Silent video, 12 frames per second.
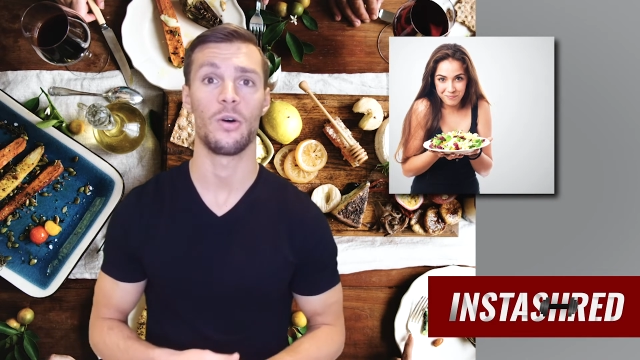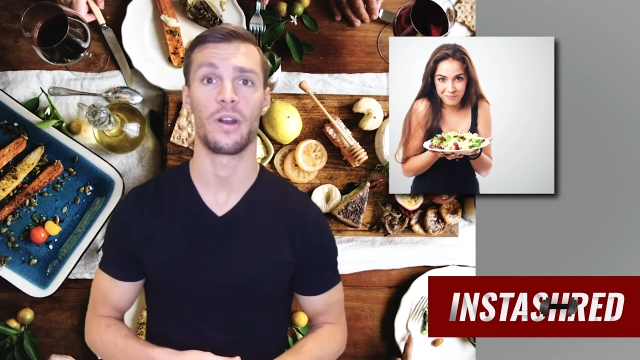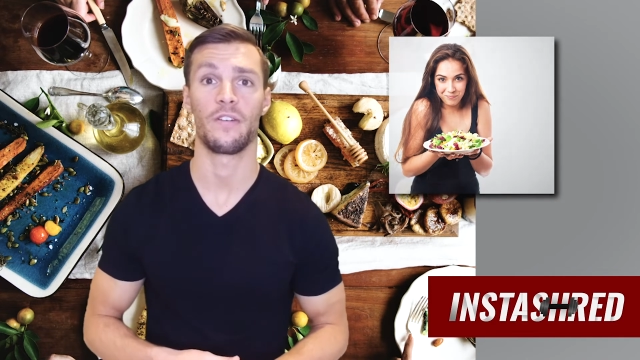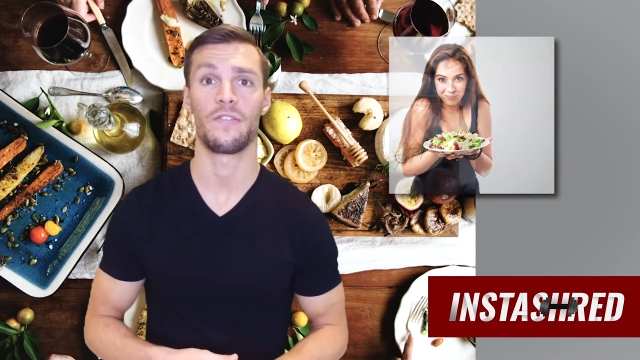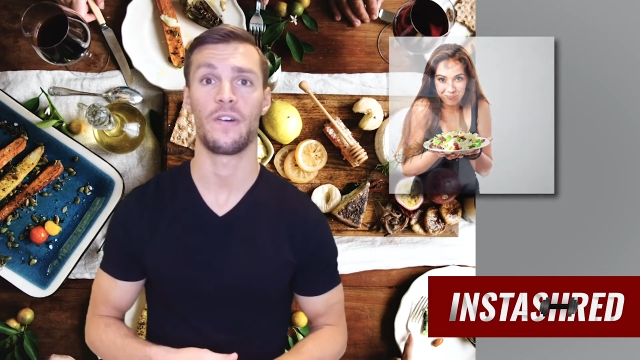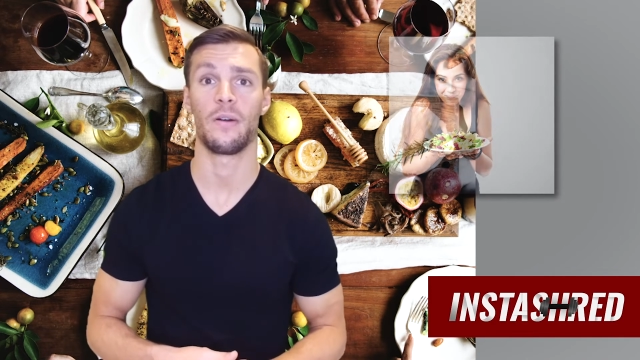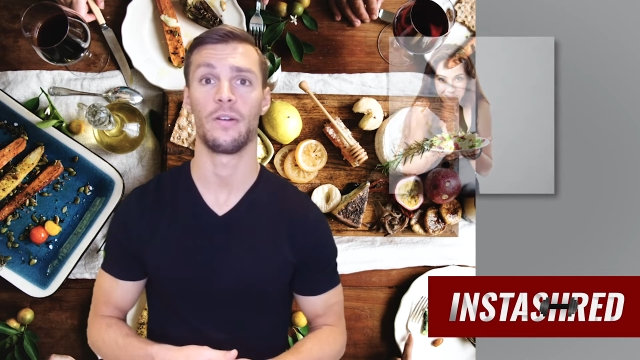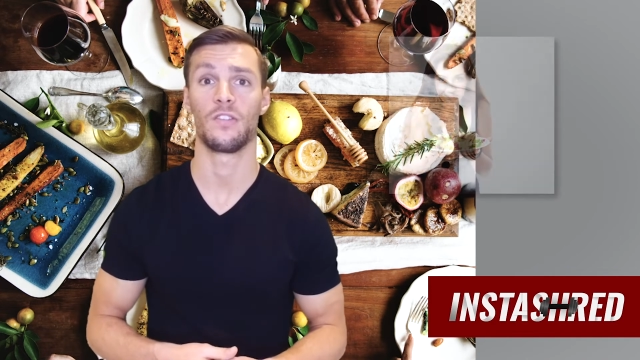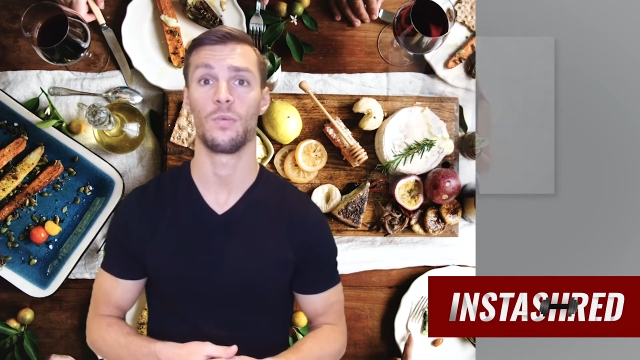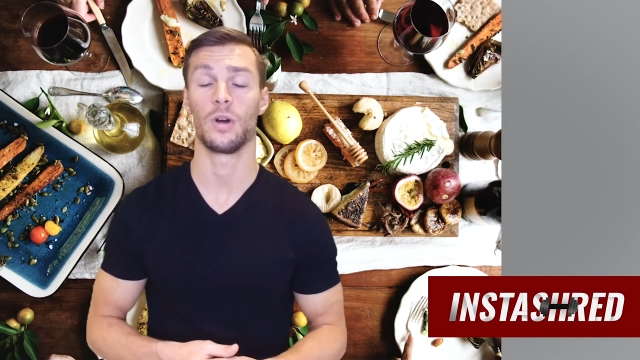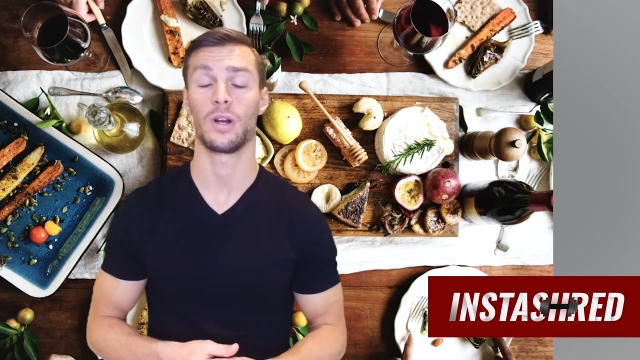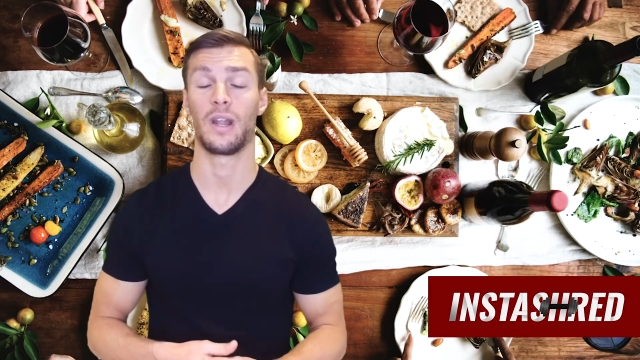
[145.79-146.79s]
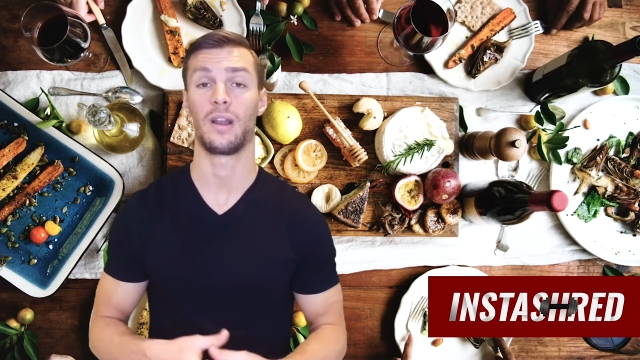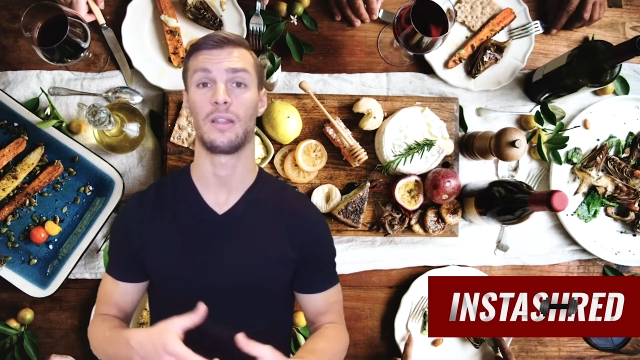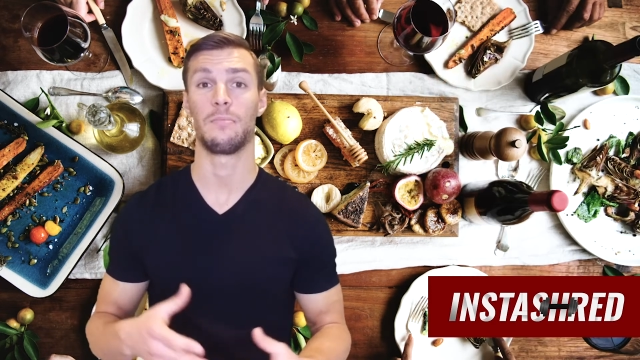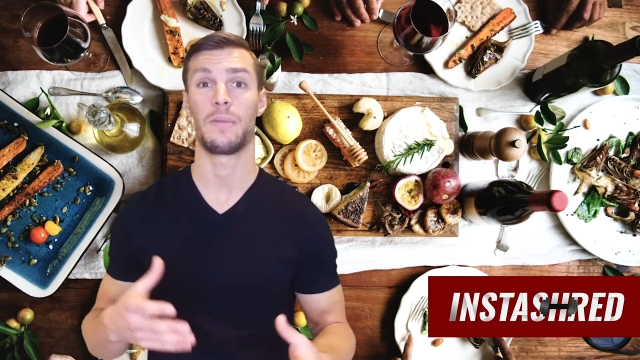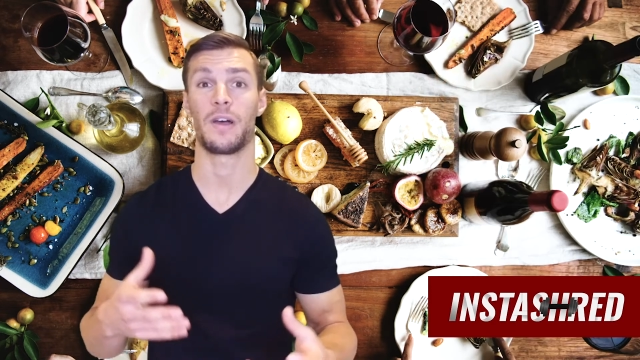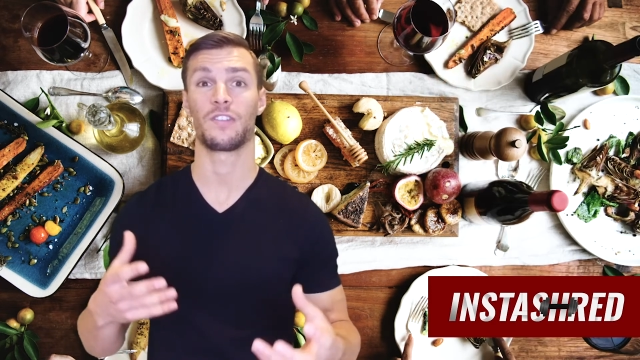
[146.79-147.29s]
And I found it to work not
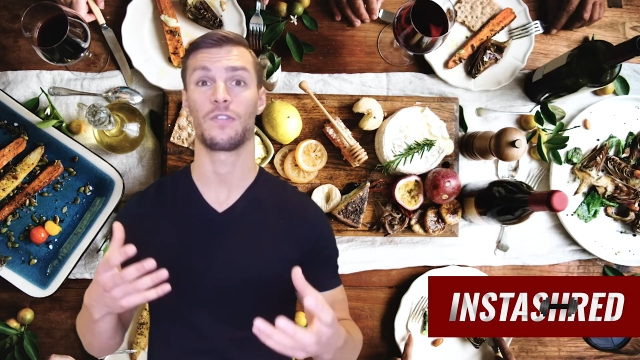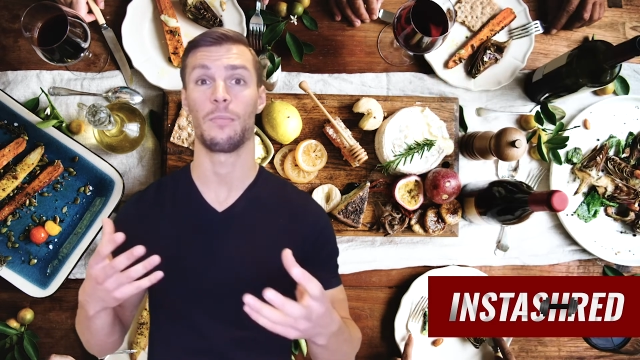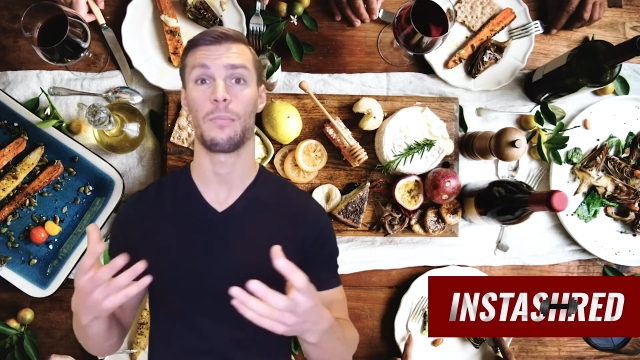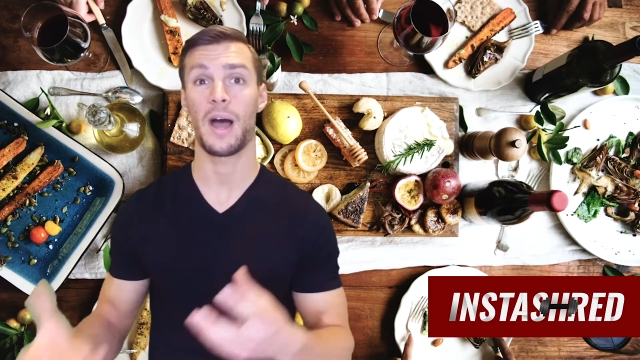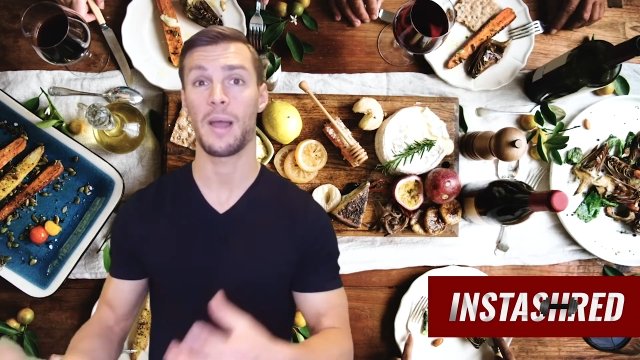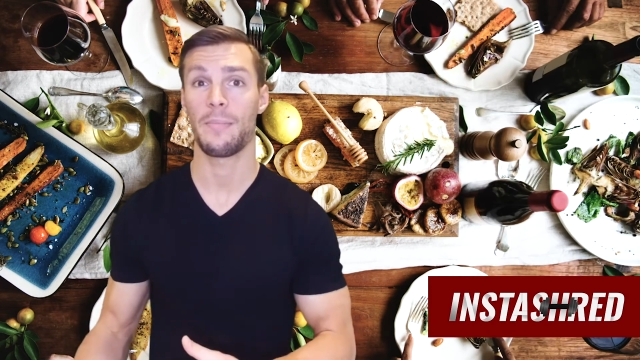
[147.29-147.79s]
only best for my